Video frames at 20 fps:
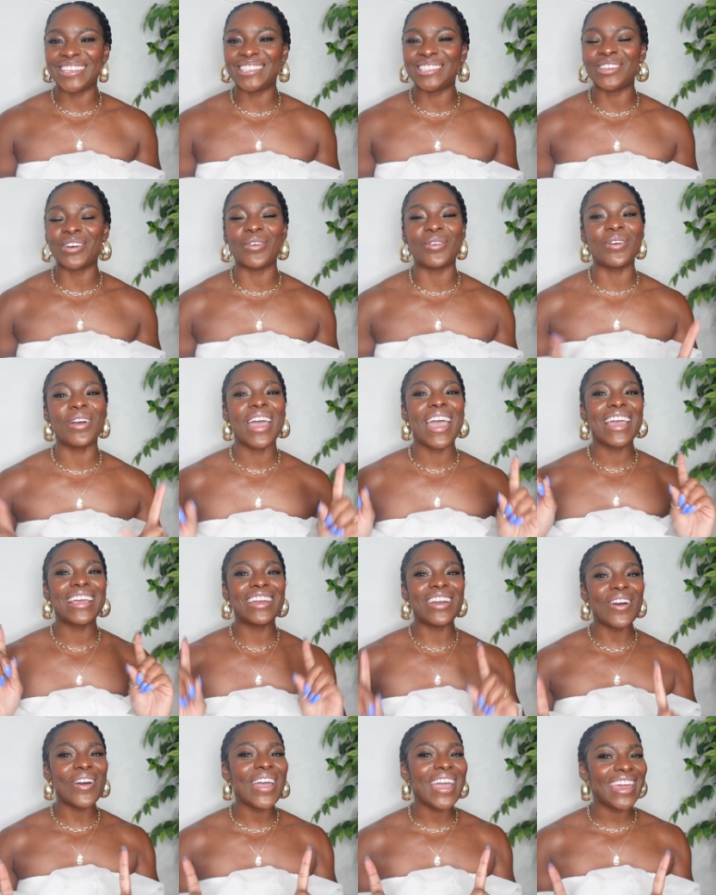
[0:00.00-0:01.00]
So
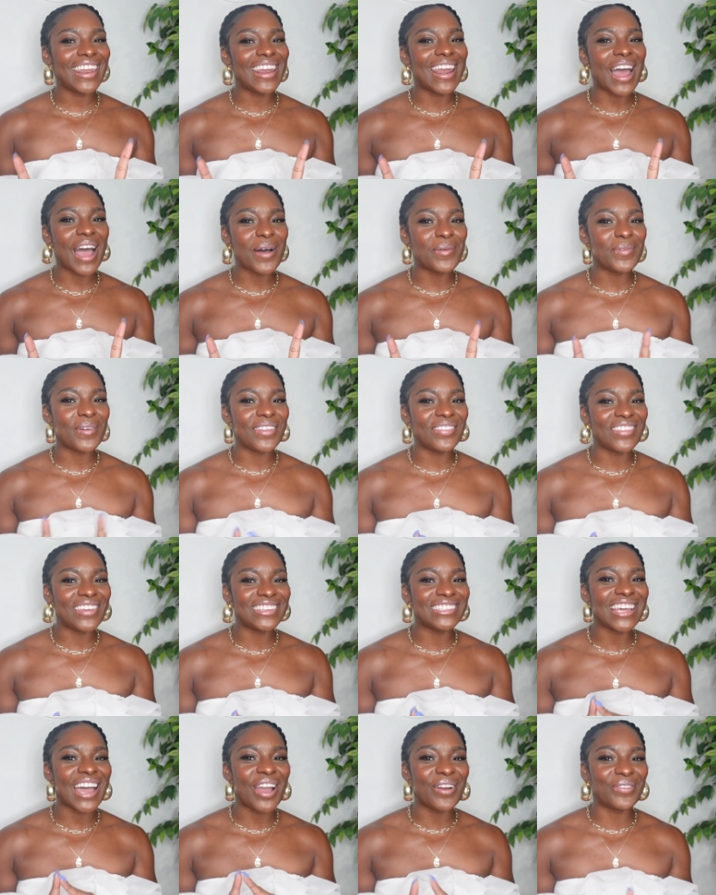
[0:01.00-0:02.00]
go ahead and hop on
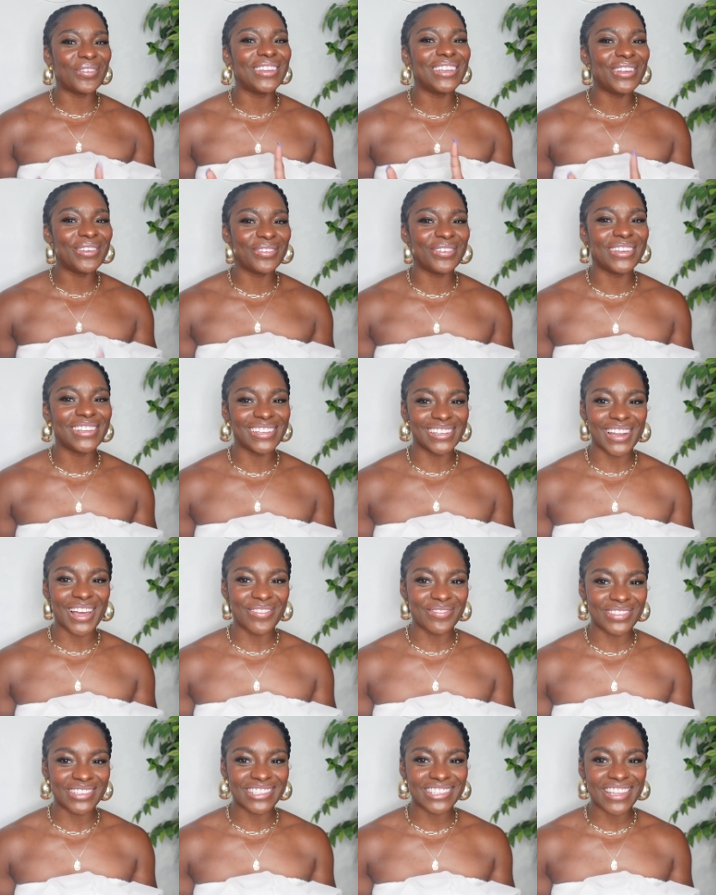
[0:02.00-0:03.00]
this. I really
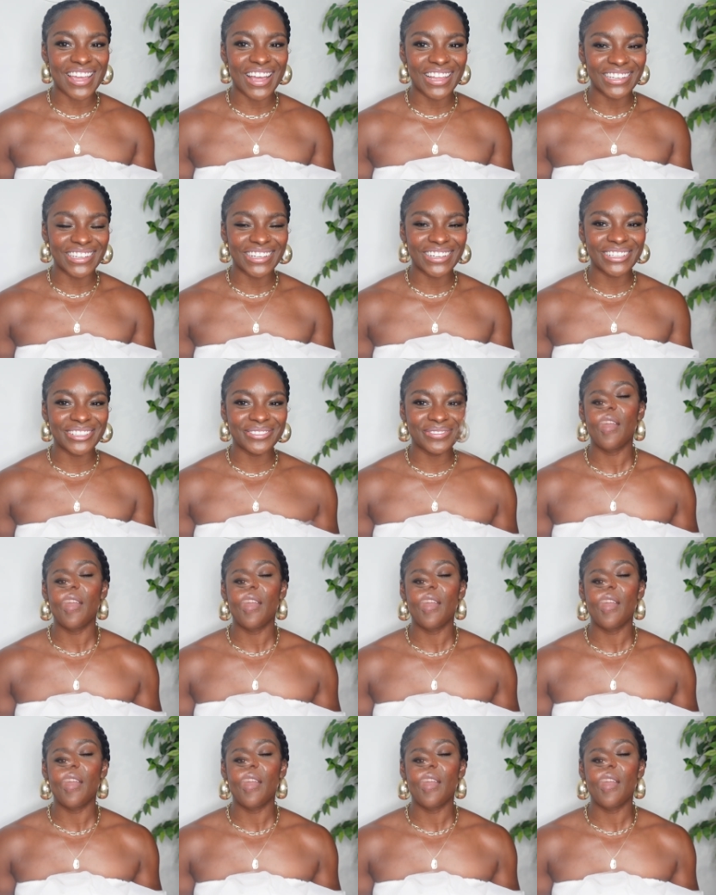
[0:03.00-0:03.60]
love this color.